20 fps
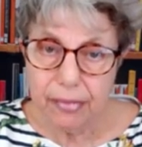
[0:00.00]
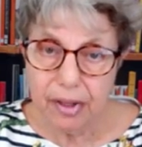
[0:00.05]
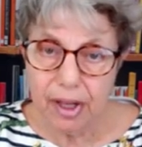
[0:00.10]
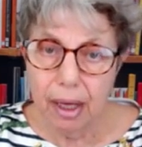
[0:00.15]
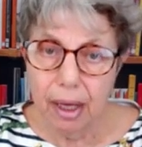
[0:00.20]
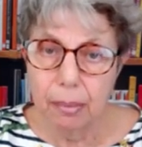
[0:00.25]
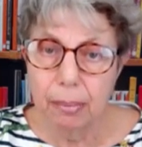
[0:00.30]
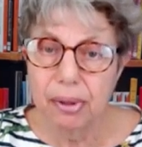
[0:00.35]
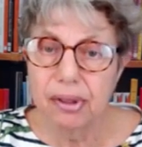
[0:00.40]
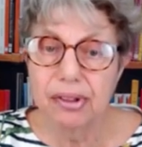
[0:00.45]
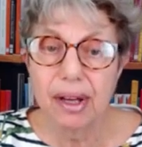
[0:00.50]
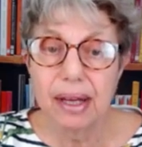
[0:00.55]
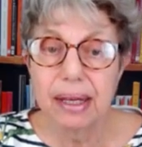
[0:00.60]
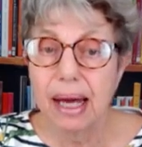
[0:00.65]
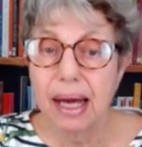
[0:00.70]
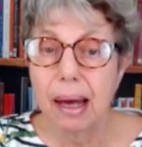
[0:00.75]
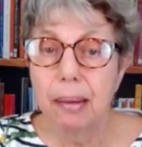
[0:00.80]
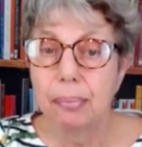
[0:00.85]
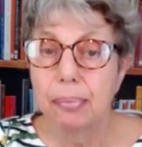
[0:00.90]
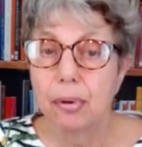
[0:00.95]
but I
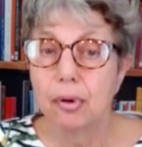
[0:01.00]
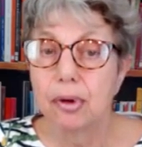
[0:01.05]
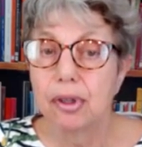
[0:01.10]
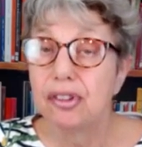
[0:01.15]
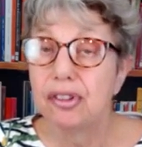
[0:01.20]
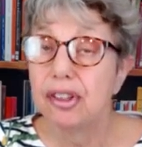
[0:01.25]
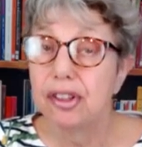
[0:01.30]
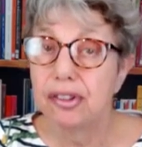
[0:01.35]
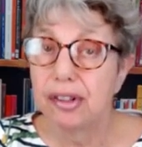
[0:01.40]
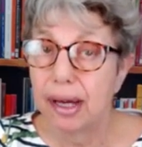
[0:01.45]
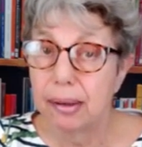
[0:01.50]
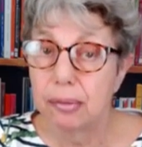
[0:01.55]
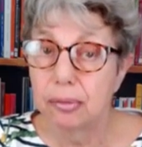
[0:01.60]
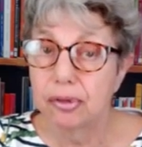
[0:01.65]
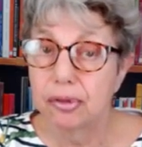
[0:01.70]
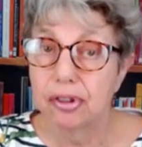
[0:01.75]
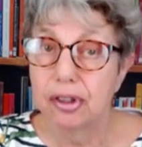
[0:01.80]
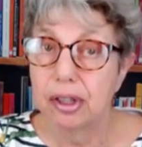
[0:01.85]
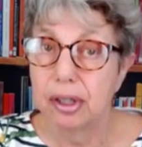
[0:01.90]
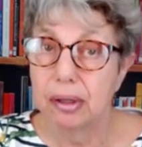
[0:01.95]
can point it out
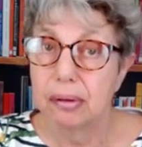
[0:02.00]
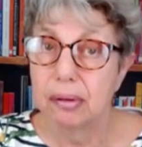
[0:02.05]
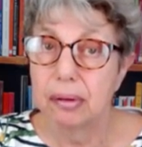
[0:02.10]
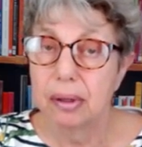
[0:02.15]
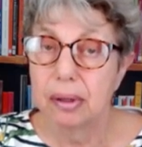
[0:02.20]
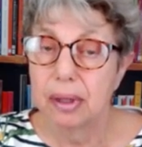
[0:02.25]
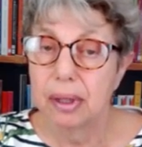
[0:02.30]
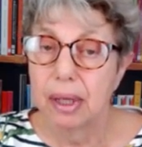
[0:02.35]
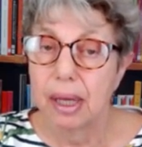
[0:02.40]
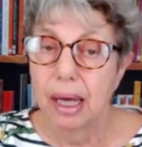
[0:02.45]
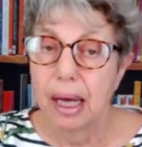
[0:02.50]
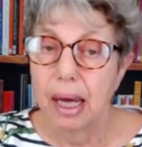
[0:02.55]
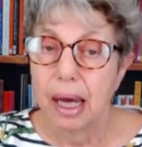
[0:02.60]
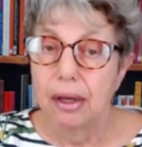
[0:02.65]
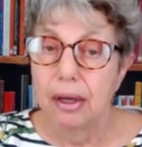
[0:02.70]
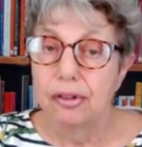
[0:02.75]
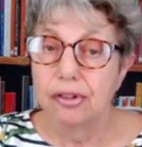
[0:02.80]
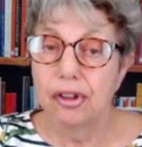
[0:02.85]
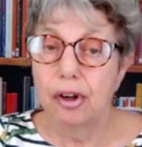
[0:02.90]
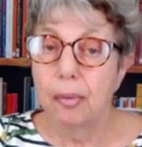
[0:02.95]
to you,
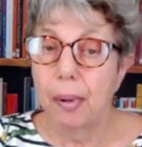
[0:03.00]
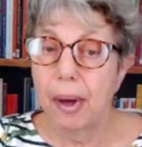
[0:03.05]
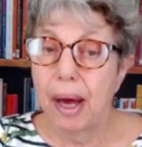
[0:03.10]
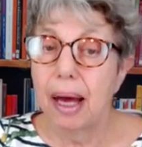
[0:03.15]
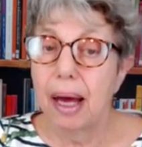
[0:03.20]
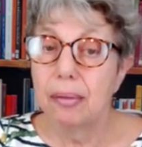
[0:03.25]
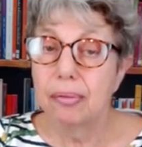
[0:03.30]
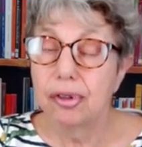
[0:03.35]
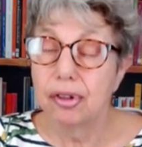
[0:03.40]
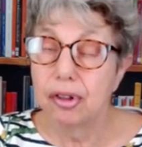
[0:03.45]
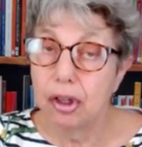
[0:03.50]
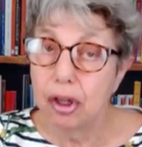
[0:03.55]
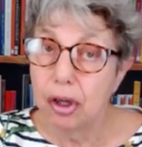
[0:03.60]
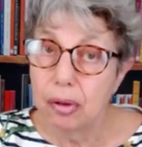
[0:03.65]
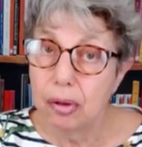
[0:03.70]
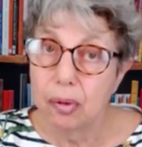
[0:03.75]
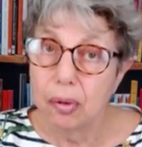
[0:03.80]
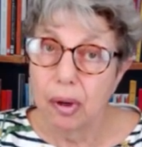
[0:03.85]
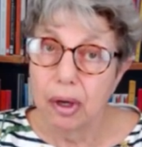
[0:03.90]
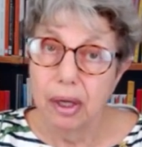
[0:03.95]
so perhaps
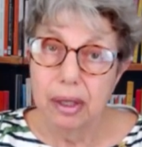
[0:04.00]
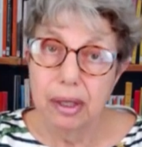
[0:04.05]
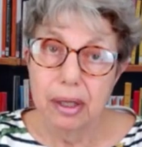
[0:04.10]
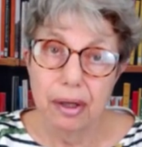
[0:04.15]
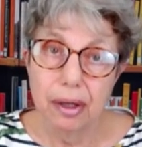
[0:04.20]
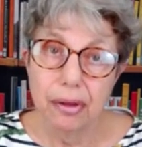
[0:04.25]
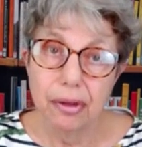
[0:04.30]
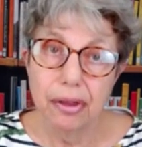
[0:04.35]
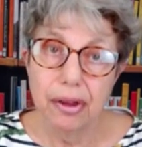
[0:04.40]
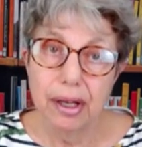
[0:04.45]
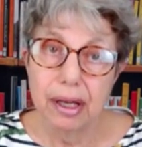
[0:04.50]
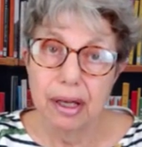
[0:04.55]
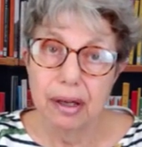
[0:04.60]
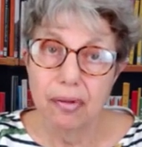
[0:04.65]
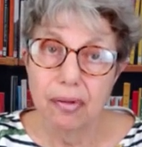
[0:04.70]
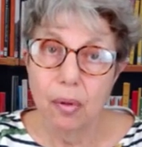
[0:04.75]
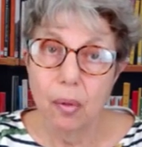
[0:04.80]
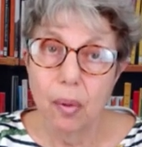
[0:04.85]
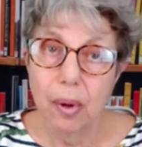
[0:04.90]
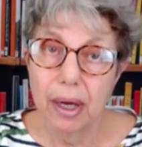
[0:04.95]
you can think
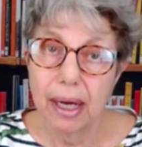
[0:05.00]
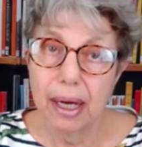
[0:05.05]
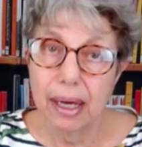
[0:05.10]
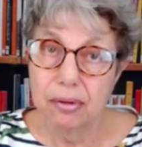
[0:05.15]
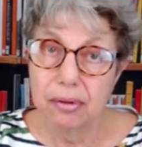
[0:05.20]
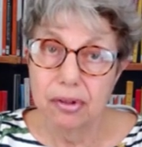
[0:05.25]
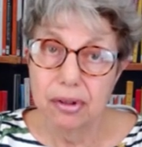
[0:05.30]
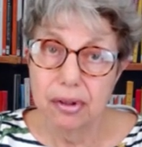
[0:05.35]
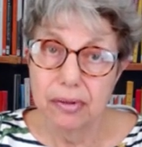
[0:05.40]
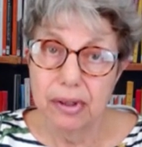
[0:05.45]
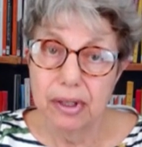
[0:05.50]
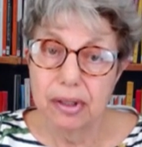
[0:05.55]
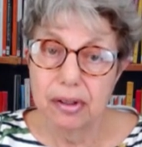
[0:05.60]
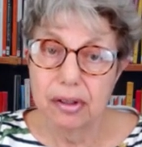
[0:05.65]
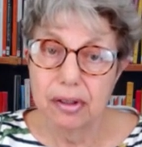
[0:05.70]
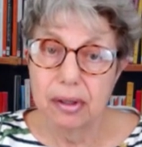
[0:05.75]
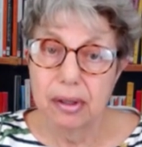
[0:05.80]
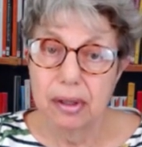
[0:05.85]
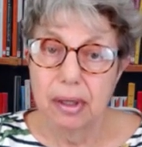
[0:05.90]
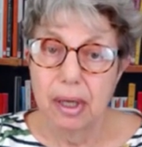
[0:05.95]
of a way out of it.